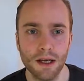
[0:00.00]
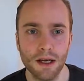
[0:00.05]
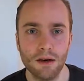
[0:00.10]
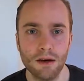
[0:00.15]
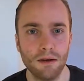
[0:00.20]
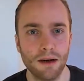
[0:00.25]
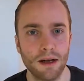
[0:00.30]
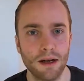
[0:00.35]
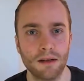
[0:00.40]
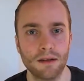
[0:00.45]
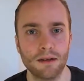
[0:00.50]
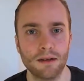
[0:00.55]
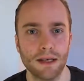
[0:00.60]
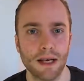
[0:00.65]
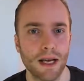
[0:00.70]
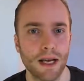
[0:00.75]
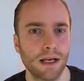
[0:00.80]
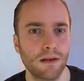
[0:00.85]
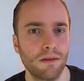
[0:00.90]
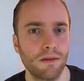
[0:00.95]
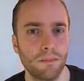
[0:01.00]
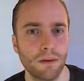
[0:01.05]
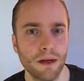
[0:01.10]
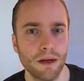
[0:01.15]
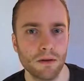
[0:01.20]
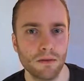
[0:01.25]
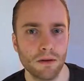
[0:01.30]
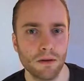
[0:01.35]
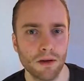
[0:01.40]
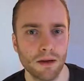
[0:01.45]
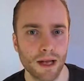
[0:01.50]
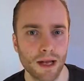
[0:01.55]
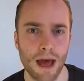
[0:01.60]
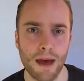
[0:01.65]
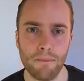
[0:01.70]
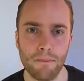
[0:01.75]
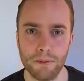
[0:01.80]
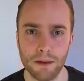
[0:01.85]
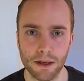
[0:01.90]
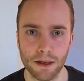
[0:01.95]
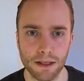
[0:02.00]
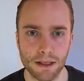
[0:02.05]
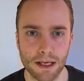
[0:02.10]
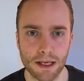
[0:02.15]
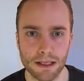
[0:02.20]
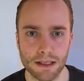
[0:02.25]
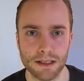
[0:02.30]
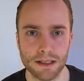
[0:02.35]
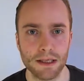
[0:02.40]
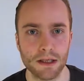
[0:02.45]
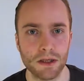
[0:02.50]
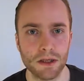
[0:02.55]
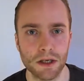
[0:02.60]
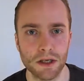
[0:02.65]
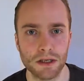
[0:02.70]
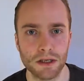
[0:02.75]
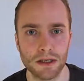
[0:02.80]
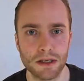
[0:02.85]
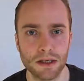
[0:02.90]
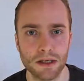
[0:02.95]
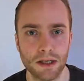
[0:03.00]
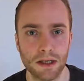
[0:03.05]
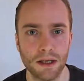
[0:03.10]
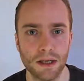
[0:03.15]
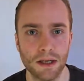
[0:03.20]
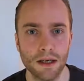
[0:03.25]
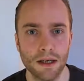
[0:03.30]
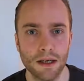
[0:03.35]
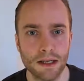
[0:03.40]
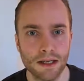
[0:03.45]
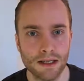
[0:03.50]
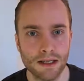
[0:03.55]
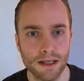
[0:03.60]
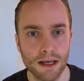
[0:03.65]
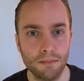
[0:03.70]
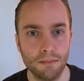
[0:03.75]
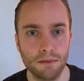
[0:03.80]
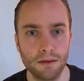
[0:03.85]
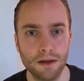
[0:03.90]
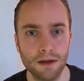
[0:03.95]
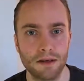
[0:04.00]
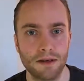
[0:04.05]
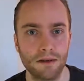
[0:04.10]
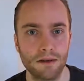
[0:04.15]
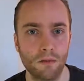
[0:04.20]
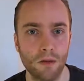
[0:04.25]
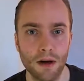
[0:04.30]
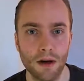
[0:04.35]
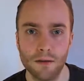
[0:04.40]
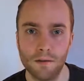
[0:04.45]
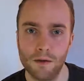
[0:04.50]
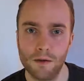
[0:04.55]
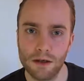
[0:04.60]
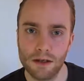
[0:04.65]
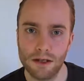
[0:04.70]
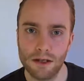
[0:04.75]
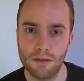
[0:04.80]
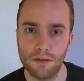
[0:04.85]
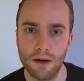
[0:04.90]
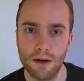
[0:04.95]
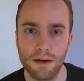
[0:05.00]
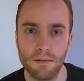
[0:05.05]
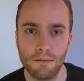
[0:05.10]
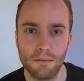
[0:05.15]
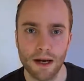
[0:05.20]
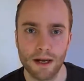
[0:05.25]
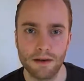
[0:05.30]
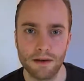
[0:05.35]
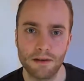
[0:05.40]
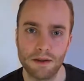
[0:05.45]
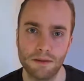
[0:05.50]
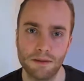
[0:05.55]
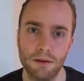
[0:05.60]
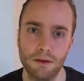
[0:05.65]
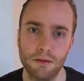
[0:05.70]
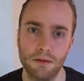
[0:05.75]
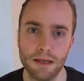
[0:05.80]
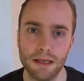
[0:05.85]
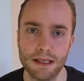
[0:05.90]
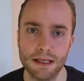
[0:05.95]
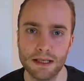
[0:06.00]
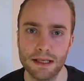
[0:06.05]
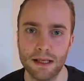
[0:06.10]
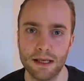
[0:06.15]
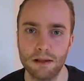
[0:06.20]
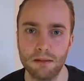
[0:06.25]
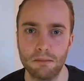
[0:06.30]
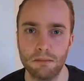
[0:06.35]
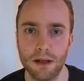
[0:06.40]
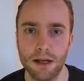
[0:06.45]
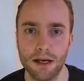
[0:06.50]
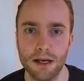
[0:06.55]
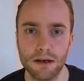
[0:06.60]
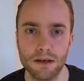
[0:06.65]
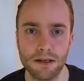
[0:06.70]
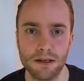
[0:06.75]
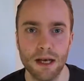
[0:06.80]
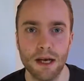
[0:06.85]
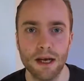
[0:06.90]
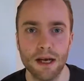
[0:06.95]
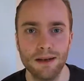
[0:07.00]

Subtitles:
well, in lack of a better word, epicness than just separate 1-versus-1 battles between skilled players.